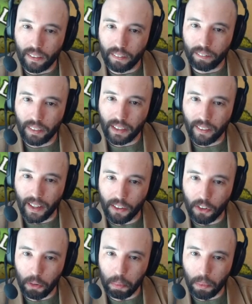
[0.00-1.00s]
Make
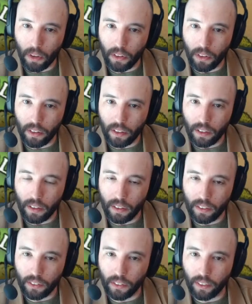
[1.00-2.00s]
that smaller.
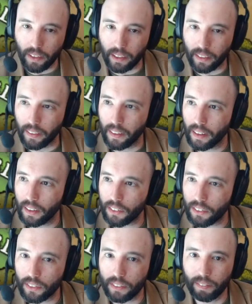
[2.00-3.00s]
Do it like
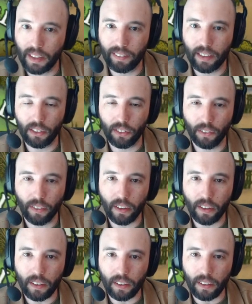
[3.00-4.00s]
this. Maybe this will work.